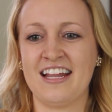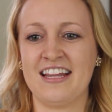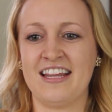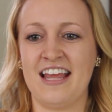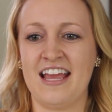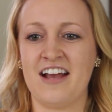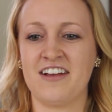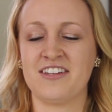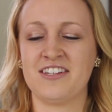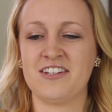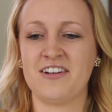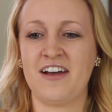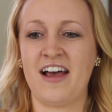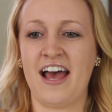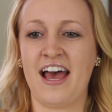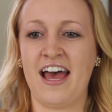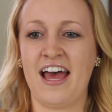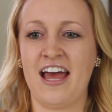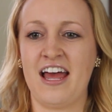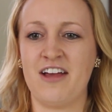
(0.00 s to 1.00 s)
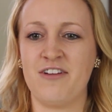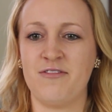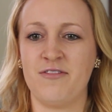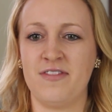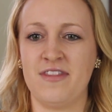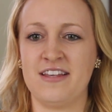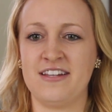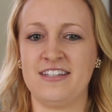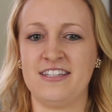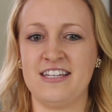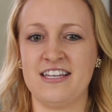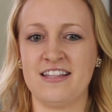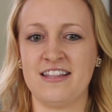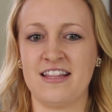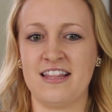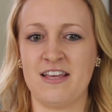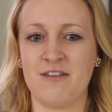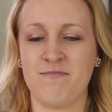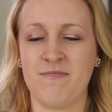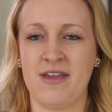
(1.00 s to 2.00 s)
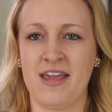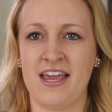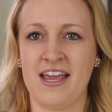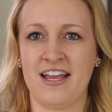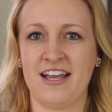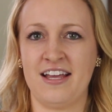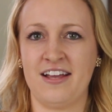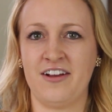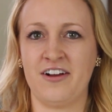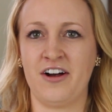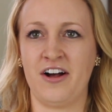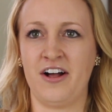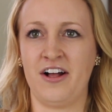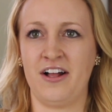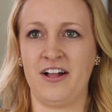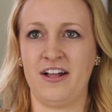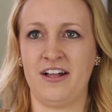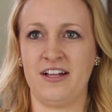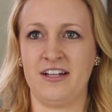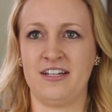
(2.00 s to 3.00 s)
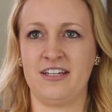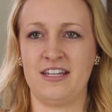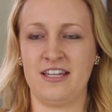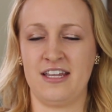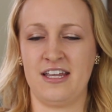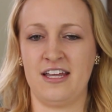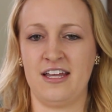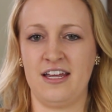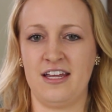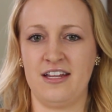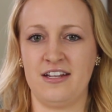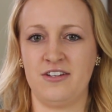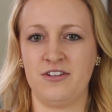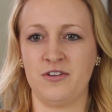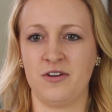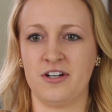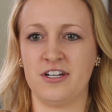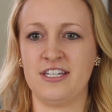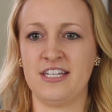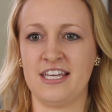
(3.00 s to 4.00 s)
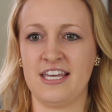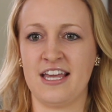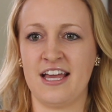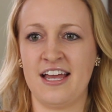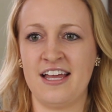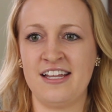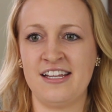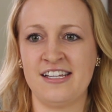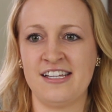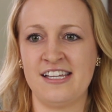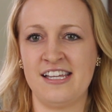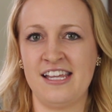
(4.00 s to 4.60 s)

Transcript: also have this thing that they make called the tortilla,